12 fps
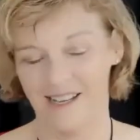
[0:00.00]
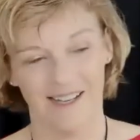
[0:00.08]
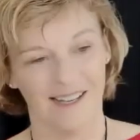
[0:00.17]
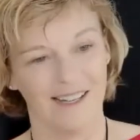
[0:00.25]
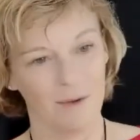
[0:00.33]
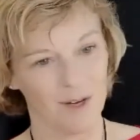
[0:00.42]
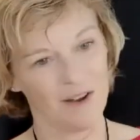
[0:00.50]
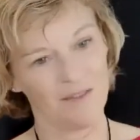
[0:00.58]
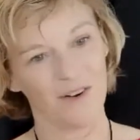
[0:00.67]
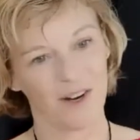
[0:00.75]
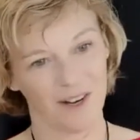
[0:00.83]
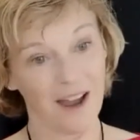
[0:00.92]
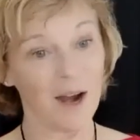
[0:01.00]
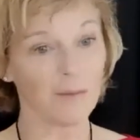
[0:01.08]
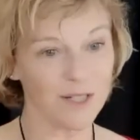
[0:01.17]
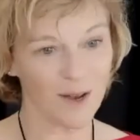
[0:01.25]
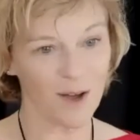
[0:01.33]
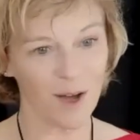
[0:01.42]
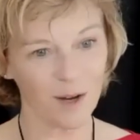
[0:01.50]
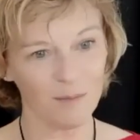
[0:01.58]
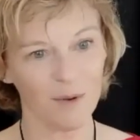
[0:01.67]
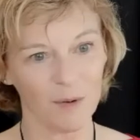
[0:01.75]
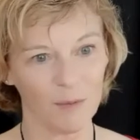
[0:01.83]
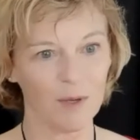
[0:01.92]
We would have our cameras on,
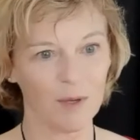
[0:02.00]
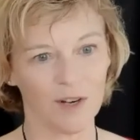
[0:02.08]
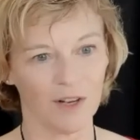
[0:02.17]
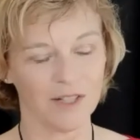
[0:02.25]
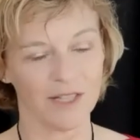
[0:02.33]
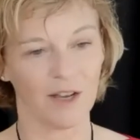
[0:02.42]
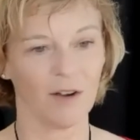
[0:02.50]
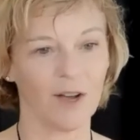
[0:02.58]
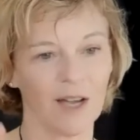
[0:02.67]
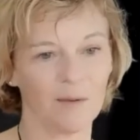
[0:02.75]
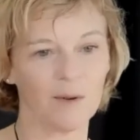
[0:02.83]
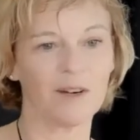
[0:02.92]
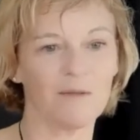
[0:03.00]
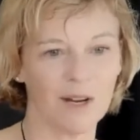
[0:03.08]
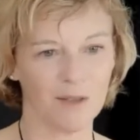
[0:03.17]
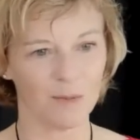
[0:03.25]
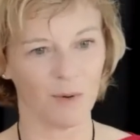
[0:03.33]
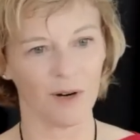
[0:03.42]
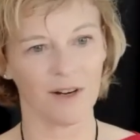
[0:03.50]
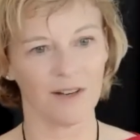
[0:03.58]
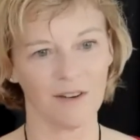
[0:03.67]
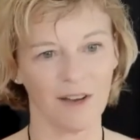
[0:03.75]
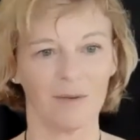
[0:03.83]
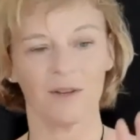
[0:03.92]
but we would all say, okay, I'm going to write this part.
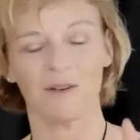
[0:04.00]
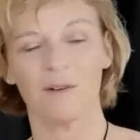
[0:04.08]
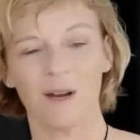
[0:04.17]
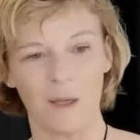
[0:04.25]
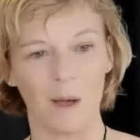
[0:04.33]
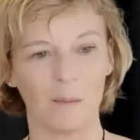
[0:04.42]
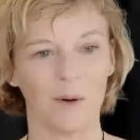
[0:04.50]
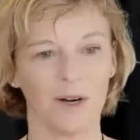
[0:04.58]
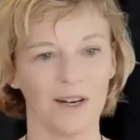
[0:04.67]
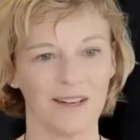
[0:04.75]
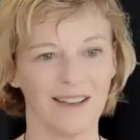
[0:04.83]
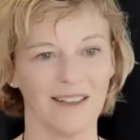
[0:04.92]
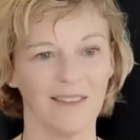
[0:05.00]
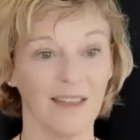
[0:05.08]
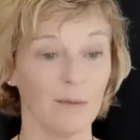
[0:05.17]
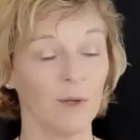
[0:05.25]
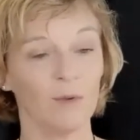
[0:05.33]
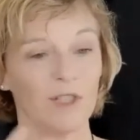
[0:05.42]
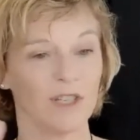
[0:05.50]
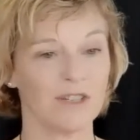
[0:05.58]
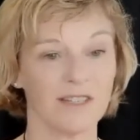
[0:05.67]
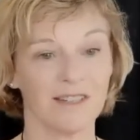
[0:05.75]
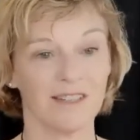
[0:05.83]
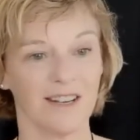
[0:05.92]
Okay, I'm going to write that part. And then we would
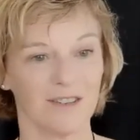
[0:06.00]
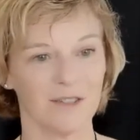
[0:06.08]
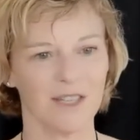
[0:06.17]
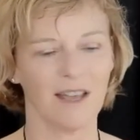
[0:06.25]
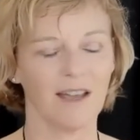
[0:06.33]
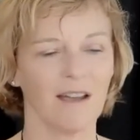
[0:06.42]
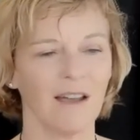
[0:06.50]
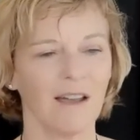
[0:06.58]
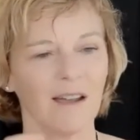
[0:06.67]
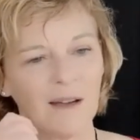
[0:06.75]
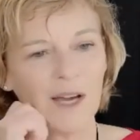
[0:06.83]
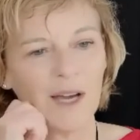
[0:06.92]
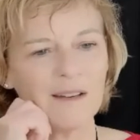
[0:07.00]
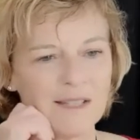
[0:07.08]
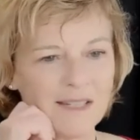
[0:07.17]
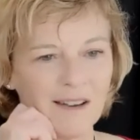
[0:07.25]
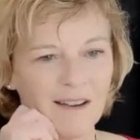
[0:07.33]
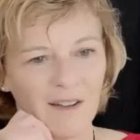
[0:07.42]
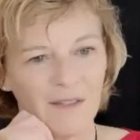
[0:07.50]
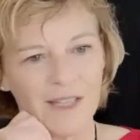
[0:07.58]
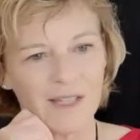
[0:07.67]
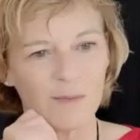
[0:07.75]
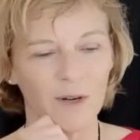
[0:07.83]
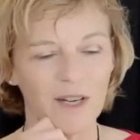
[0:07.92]
just, say, hey, I'm kind of stuck on
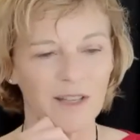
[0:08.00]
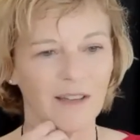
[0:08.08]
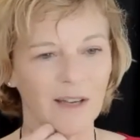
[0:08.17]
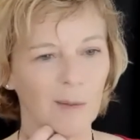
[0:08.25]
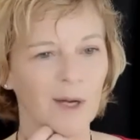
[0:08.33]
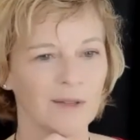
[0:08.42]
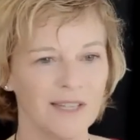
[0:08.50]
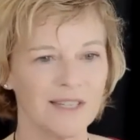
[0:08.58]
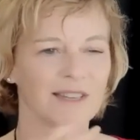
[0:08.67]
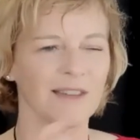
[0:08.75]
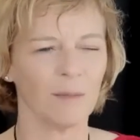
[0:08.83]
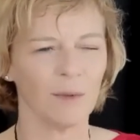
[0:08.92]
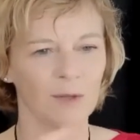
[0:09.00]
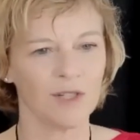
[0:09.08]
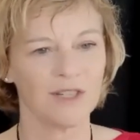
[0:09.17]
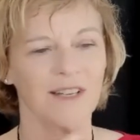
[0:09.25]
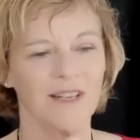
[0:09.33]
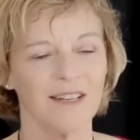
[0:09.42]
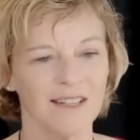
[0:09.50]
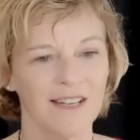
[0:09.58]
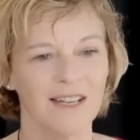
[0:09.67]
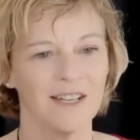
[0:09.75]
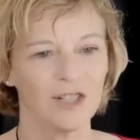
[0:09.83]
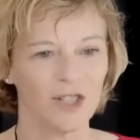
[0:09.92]
this. What do you think about this? And then we would just kind of
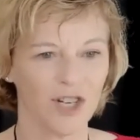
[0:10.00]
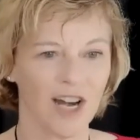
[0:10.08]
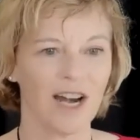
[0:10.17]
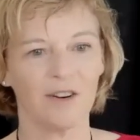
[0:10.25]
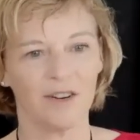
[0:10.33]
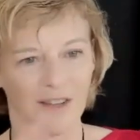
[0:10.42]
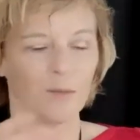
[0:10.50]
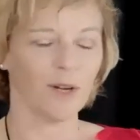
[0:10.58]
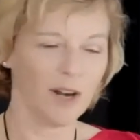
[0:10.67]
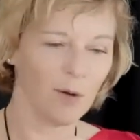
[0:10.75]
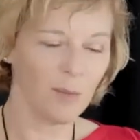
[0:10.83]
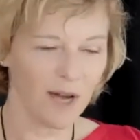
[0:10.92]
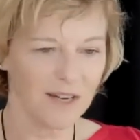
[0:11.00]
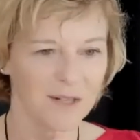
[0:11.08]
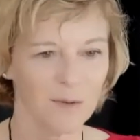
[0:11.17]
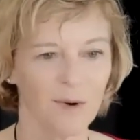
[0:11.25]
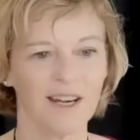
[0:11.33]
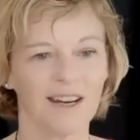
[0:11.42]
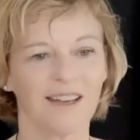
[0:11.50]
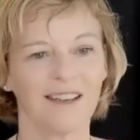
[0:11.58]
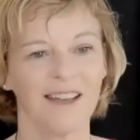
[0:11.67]
share, and then we'd go back to writing.